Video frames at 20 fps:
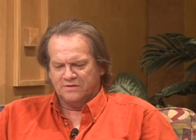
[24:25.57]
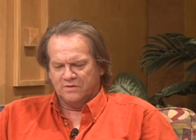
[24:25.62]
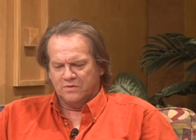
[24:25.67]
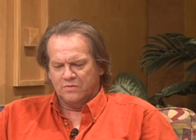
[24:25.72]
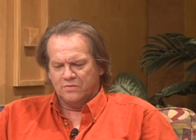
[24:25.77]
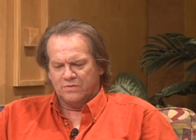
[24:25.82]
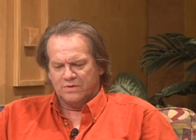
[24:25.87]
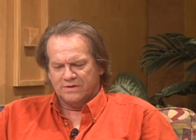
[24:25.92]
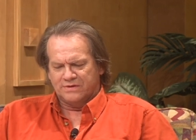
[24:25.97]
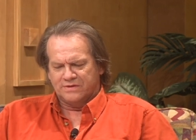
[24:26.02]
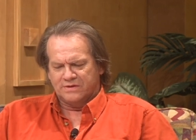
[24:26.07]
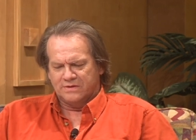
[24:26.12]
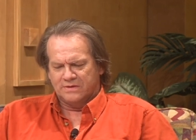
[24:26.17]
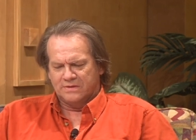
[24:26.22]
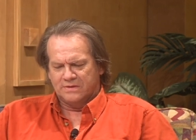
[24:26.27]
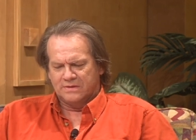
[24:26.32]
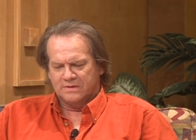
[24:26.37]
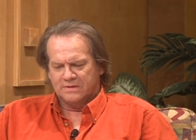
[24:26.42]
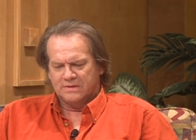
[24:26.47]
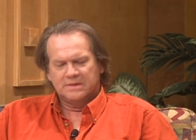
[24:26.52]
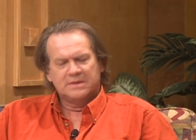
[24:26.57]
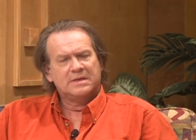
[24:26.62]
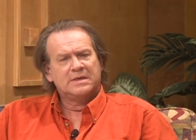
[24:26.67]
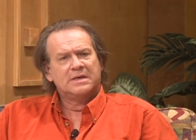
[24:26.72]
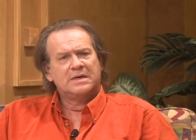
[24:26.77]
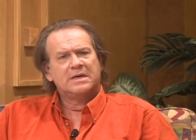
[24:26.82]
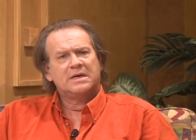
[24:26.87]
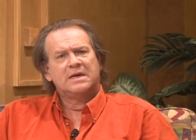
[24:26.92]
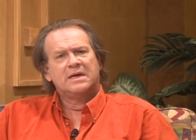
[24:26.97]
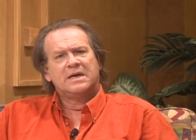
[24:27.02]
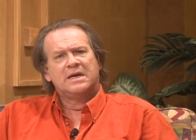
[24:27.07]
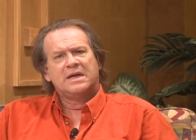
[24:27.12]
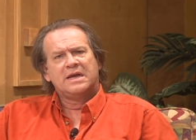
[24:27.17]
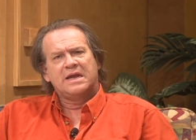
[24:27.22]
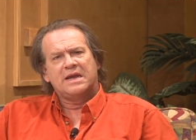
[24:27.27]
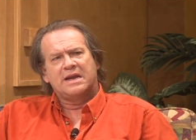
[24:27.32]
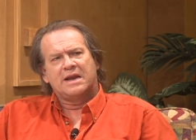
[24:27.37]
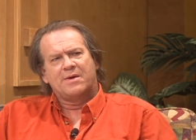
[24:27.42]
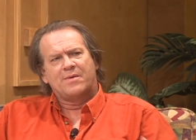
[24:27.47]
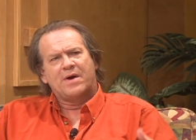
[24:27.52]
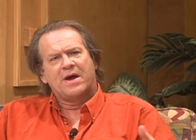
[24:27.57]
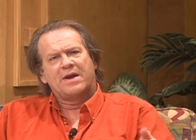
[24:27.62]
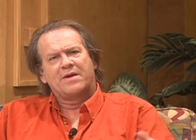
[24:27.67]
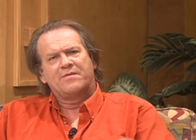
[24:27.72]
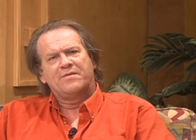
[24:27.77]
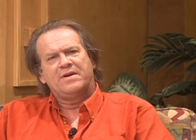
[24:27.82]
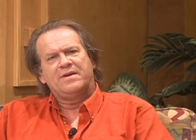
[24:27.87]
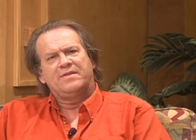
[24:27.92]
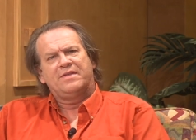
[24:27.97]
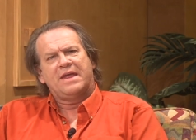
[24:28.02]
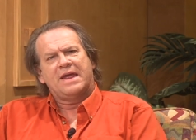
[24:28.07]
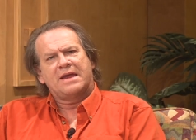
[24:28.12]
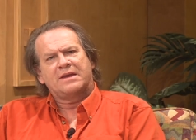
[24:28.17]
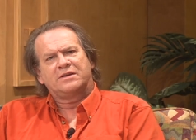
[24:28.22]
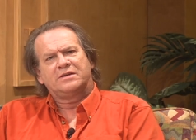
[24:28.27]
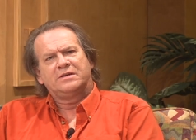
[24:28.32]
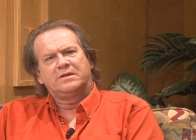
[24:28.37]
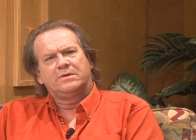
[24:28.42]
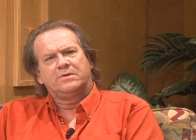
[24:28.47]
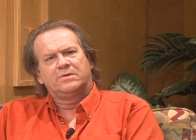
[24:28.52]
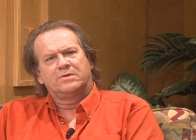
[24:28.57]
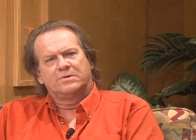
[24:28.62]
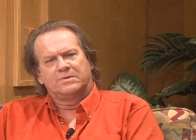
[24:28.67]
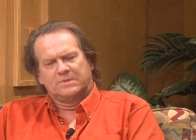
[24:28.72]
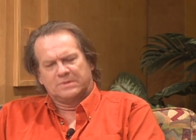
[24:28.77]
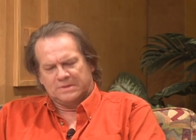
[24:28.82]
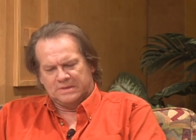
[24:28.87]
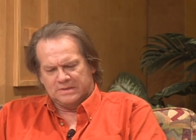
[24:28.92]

Lewis, and I want to read that to you.